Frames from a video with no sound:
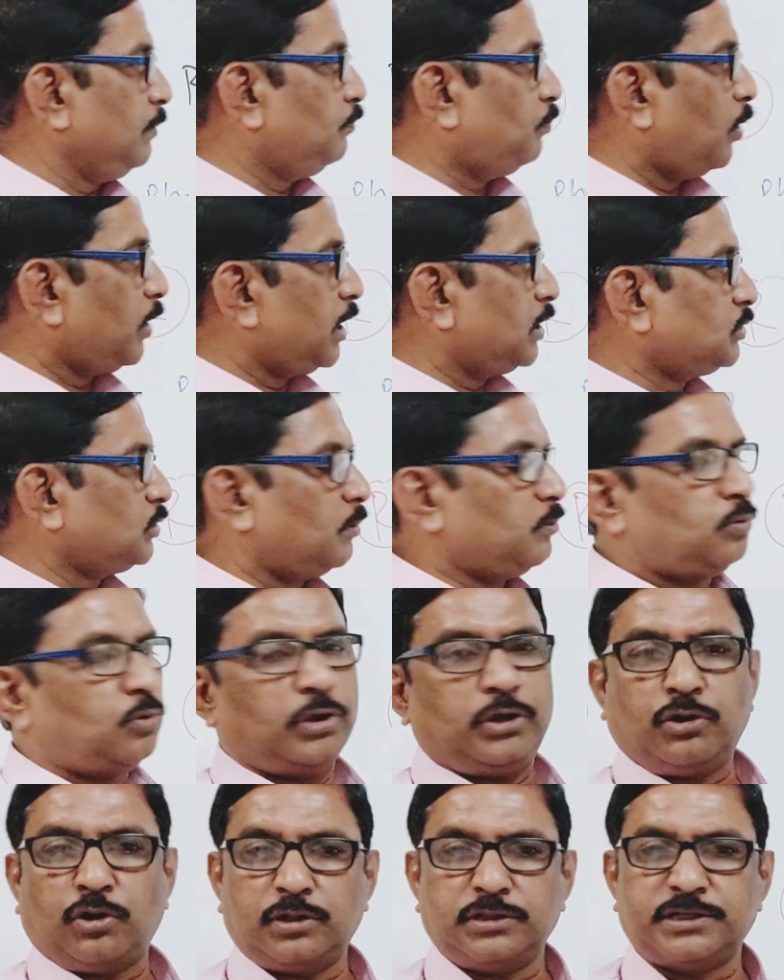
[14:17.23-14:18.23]
importance of
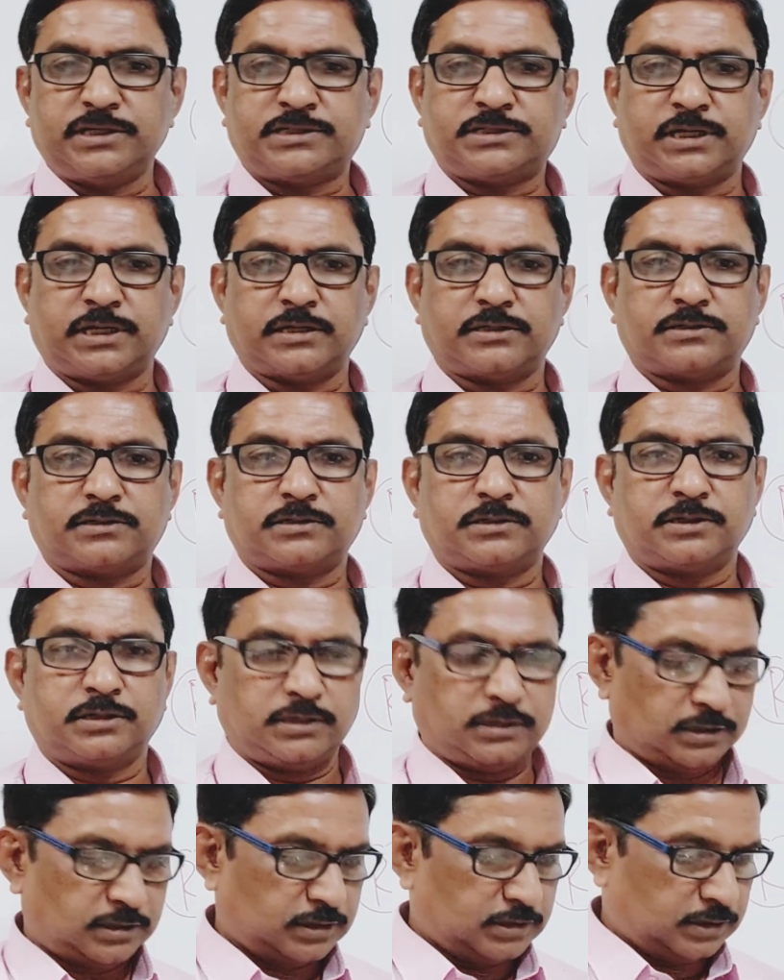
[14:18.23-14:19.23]
knowing all these things?
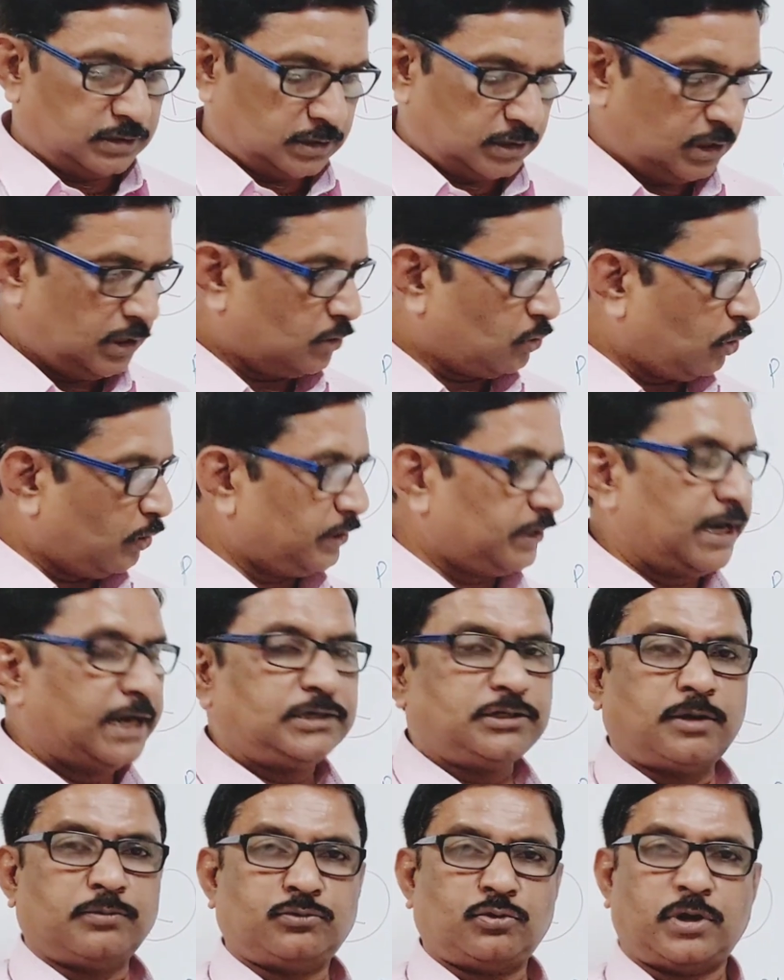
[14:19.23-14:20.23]
The
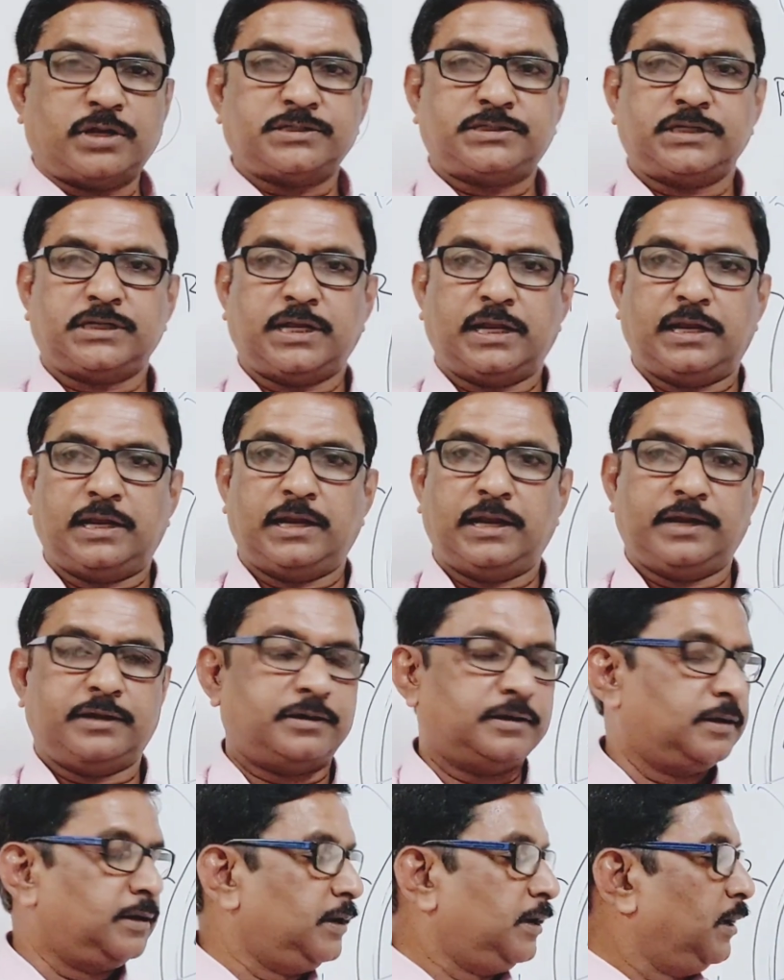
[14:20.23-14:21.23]
contents of thoracic
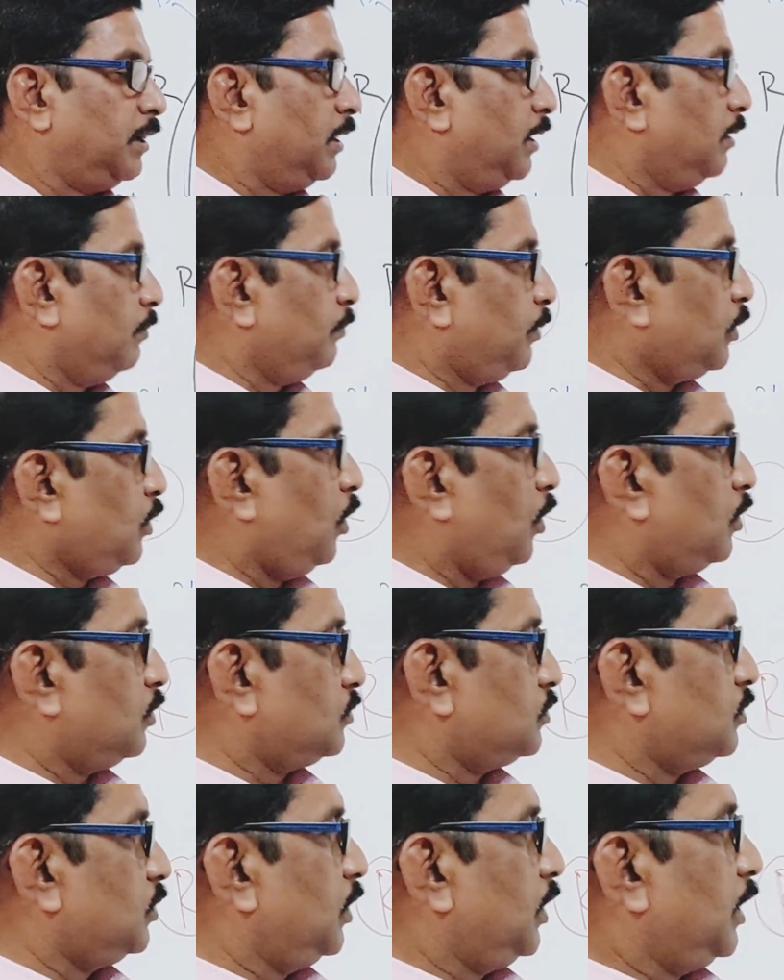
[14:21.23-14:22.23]
inlet.
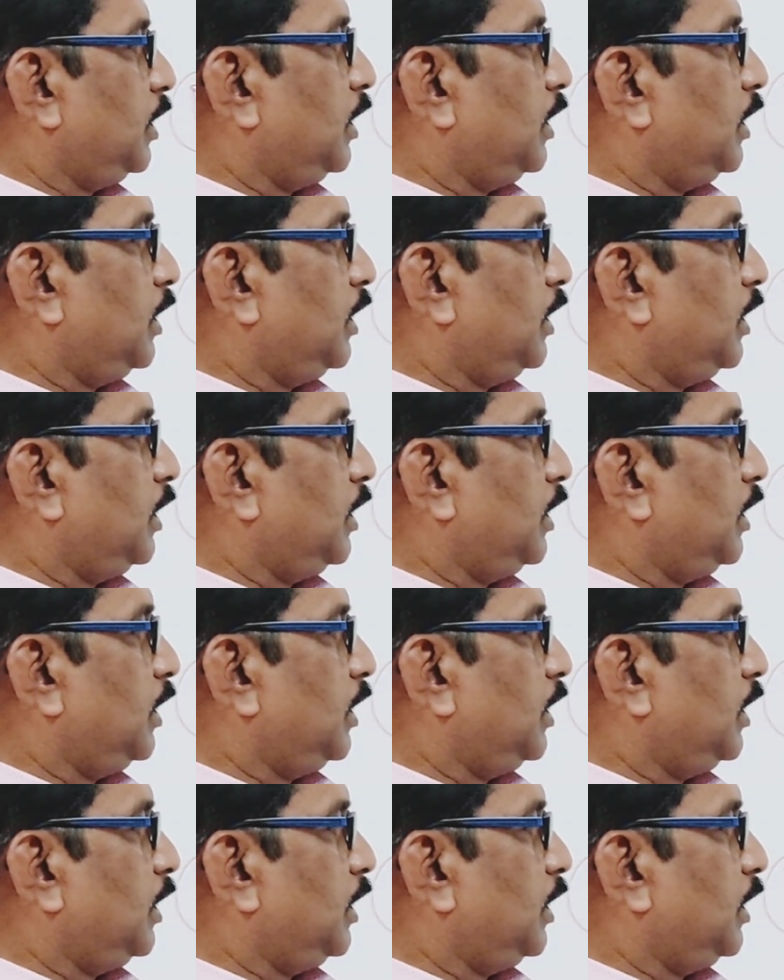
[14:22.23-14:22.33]
Because